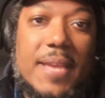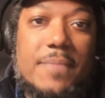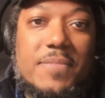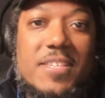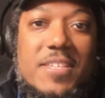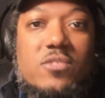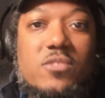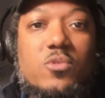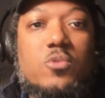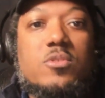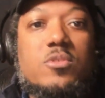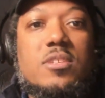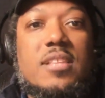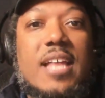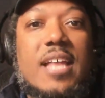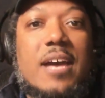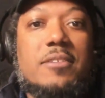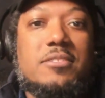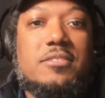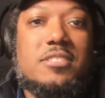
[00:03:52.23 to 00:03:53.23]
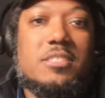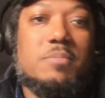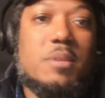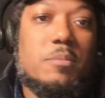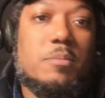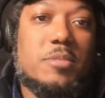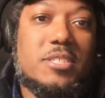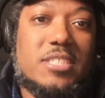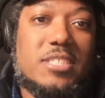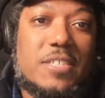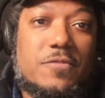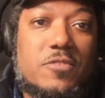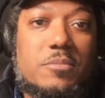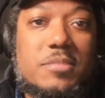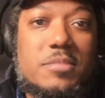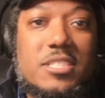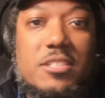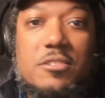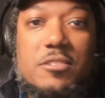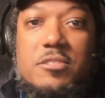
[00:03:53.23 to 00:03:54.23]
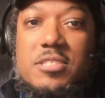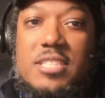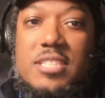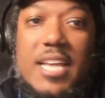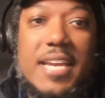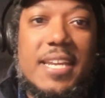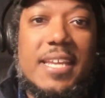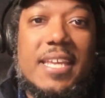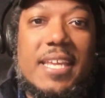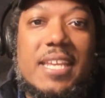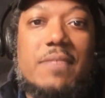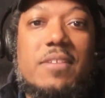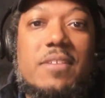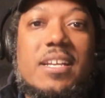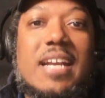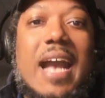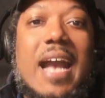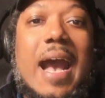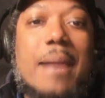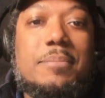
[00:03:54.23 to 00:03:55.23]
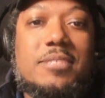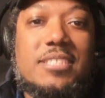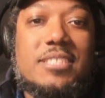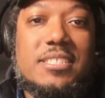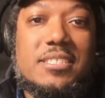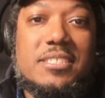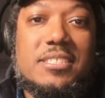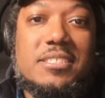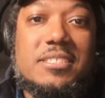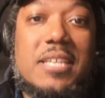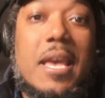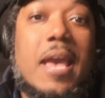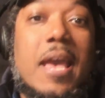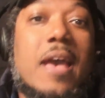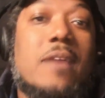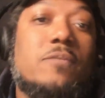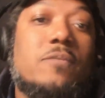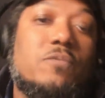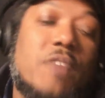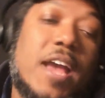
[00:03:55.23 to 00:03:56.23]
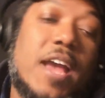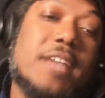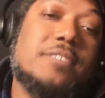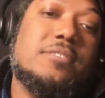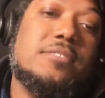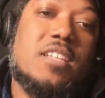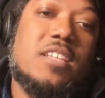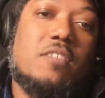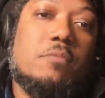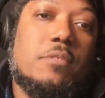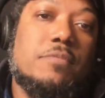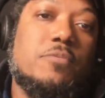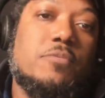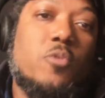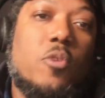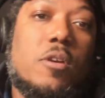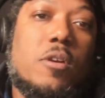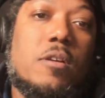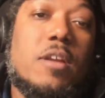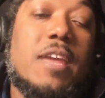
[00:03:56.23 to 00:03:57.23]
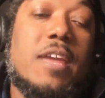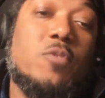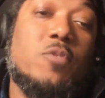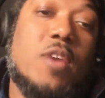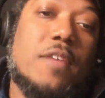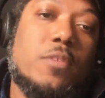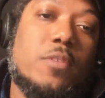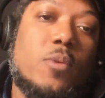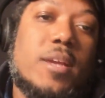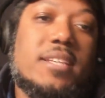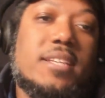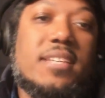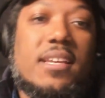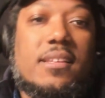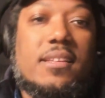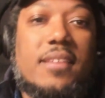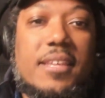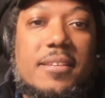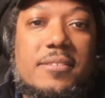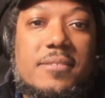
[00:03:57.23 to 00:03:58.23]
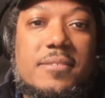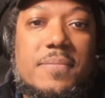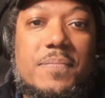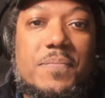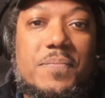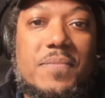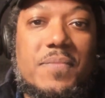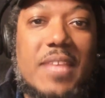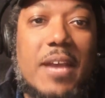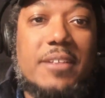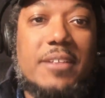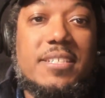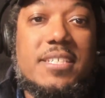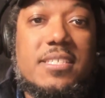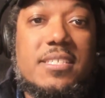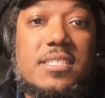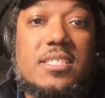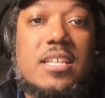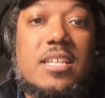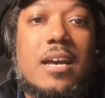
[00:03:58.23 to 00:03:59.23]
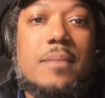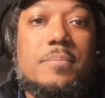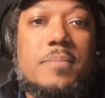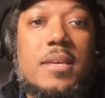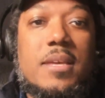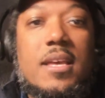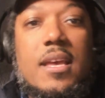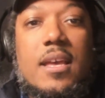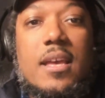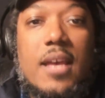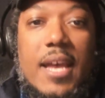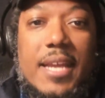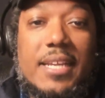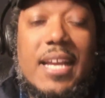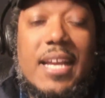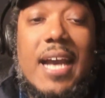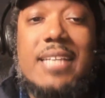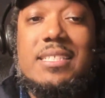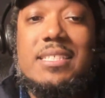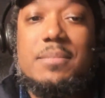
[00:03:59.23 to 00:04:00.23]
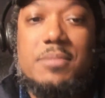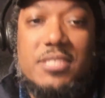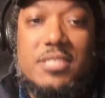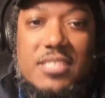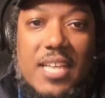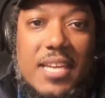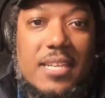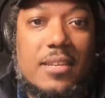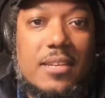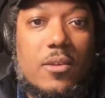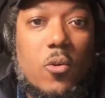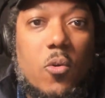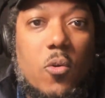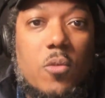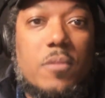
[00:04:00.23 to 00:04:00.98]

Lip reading: These tools allow us to experiment with different materials, lighting, and even compositions faster than ever before if you have the right techniques. Now, it doesn't stop at concept design.